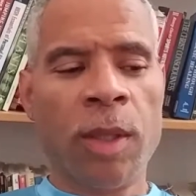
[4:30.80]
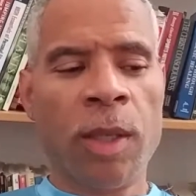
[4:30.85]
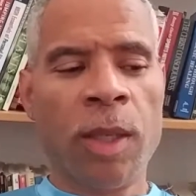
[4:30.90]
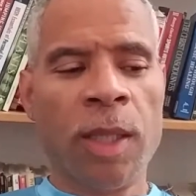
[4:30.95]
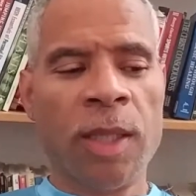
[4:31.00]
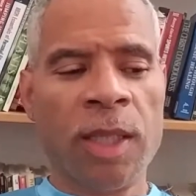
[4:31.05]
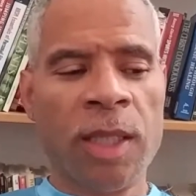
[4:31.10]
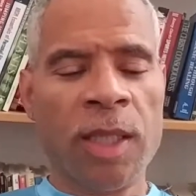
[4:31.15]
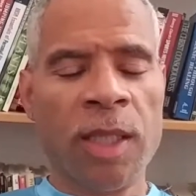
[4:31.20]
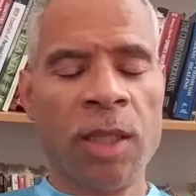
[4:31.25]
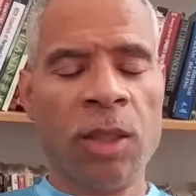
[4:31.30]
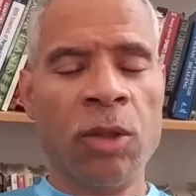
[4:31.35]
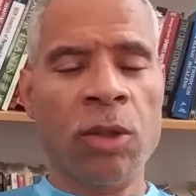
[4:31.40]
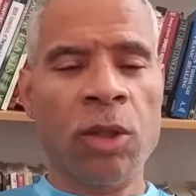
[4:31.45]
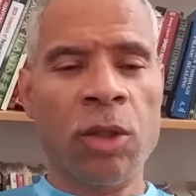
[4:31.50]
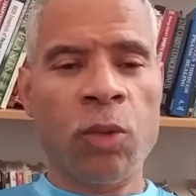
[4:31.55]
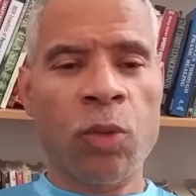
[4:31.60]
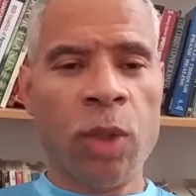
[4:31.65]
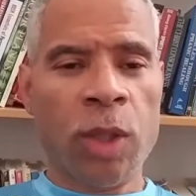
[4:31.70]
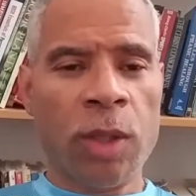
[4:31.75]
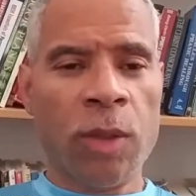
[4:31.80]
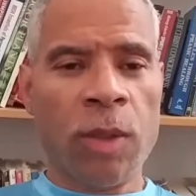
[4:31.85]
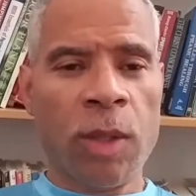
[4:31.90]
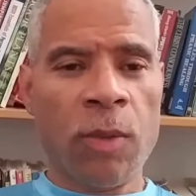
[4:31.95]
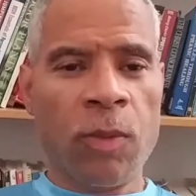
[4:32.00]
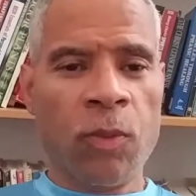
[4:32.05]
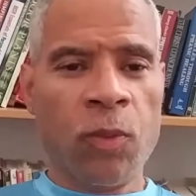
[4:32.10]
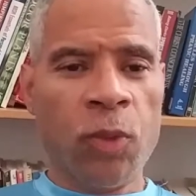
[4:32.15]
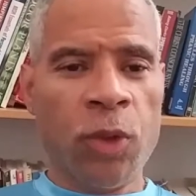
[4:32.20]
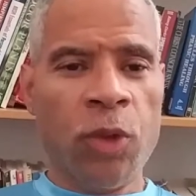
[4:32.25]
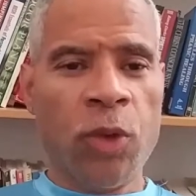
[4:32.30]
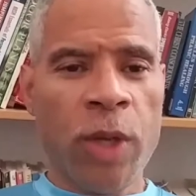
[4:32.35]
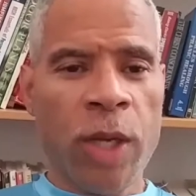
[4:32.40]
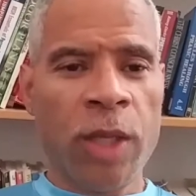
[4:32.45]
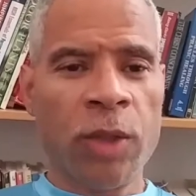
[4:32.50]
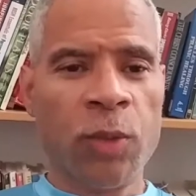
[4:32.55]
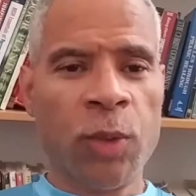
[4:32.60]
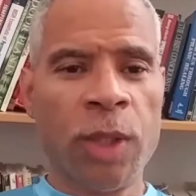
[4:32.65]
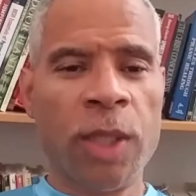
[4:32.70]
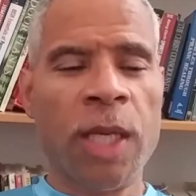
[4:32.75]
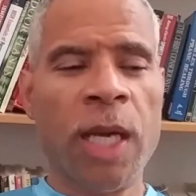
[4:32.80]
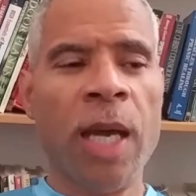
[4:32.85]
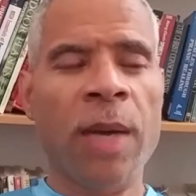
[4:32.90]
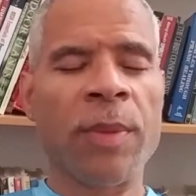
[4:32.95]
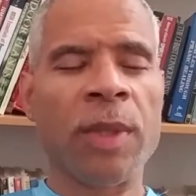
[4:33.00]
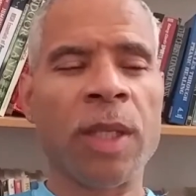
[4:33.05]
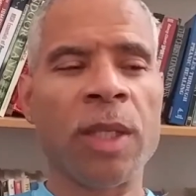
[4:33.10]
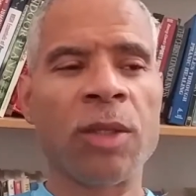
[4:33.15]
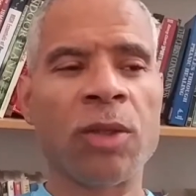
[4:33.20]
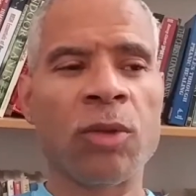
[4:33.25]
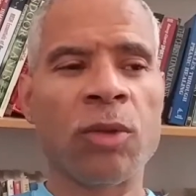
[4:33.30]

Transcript: as I said earlier, when you ask what time it is,